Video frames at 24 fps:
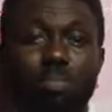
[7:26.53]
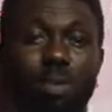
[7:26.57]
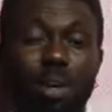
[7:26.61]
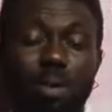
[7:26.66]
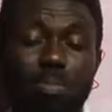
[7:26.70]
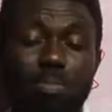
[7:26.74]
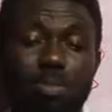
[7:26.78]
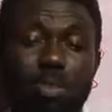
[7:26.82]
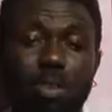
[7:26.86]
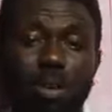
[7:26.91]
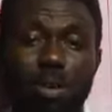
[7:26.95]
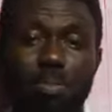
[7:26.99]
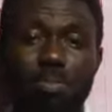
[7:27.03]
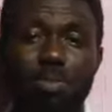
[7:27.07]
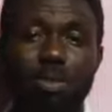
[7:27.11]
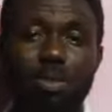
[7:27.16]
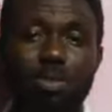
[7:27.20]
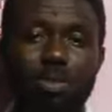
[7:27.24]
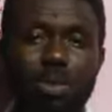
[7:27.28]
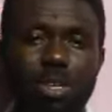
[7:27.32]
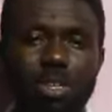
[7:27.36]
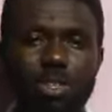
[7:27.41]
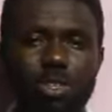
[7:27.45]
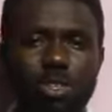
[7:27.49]
but I'm not
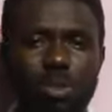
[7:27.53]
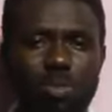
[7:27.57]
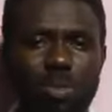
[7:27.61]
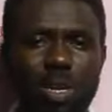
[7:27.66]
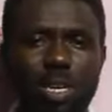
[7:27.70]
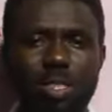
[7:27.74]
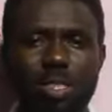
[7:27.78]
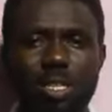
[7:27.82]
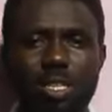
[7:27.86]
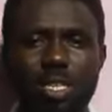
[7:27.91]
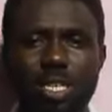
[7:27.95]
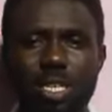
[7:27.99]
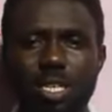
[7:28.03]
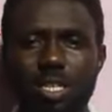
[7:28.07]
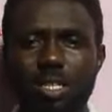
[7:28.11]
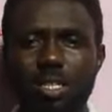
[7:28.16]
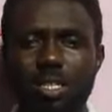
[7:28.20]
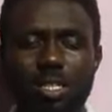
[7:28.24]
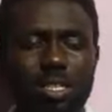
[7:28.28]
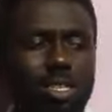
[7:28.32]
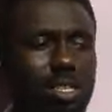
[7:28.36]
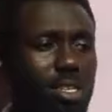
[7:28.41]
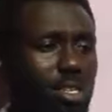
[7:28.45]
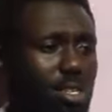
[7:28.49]
really sure, but I think
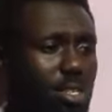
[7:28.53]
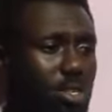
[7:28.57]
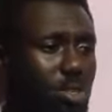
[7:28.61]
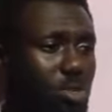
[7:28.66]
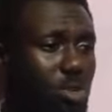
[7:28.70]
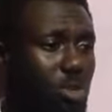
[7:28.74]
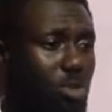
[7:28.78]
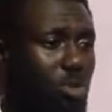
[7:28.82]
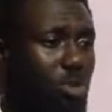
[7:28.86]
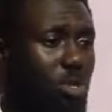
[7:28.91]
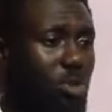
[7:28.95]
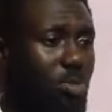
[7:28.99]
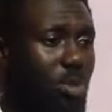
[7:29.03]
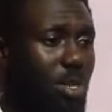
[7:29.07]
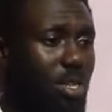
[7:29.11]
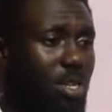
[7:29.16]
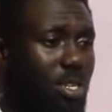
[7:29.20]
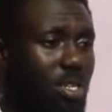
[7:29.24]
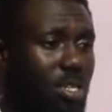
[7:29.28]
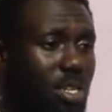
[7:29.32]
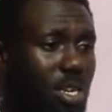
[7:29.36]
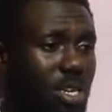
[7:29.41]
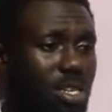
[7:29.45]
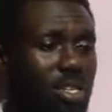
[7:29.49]
it's Hiroshima and
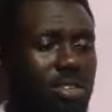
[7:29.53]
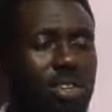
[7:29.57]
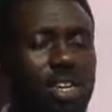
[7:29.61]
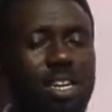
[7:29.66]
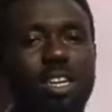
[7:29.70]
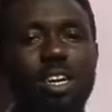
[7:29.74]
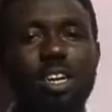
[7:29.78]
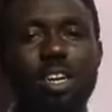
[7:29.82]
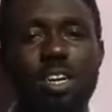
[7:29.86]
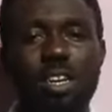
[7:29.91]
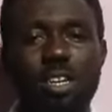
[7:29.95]
Nagasaki, right?